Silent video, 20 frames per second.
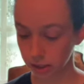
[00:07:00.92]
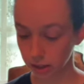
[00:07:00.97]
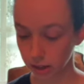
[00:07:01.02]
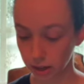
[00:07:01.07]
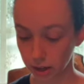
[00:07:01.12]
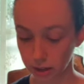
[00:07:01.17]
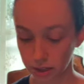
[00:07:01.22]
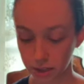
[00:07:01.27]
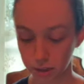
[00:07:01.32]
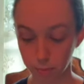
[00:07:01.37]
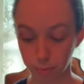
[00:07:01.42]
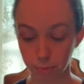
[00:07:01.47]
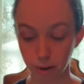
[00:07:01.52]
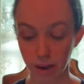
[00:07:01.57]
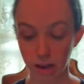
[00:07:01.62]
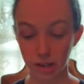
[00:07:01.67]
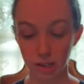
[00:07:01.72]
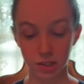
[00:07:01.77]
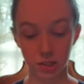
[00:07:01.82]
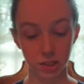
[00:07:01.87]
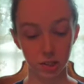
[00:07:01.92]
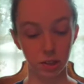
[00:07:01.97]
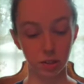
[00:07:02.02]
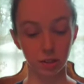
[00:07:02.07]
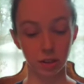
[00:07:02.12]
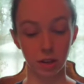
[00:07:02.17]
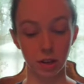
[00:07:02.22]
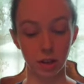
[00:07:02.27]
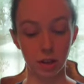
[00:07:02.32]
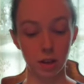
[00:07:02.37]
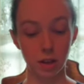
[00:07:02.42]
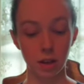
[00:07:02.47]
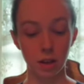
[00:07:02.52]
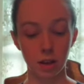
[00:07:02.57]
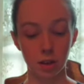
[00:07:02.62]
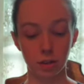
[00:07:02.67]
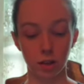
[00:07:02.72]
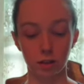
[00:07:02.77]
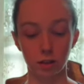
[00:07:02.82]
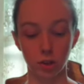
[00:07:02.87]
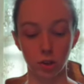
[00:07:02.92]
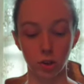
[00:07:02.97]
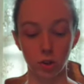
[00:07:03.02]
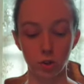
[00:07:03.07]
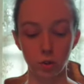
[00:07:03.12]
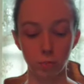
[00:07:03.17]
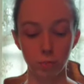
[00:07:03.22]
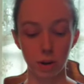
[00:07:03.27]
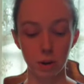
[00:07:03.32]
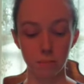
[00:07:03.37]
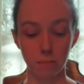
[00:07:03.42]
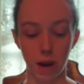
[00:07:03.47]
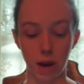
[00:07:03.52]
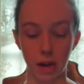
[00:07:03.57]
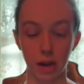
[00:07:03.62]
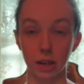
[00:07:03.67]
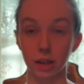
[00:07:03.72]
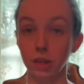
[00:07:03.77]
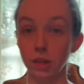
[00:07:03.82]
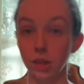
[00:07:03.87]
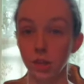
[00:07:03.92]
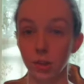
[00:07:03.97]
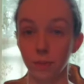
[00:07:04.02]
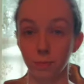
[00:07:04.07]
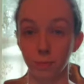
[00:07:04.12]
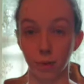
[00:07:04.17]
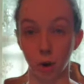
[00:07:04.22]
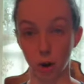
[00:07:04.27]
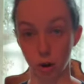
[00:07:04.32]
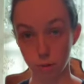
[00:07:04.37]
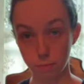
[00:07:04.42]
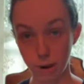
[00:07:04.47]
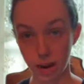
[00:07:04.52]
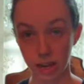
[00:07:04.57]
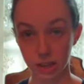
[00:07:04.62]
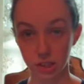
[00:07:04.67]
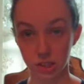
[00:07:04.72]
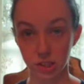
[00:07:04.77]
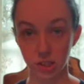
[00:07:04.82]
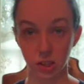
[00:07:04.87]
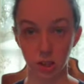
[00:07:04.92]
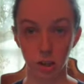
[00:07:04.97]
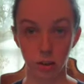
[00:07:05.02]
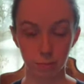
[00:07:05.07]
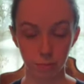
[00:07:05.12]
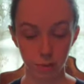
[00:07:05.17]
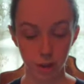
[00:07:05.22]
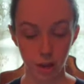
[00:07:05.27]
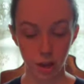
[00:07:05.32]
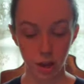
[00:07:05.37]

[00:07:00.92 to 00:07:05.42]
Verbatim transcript: it is basically that the human mind, our minds here,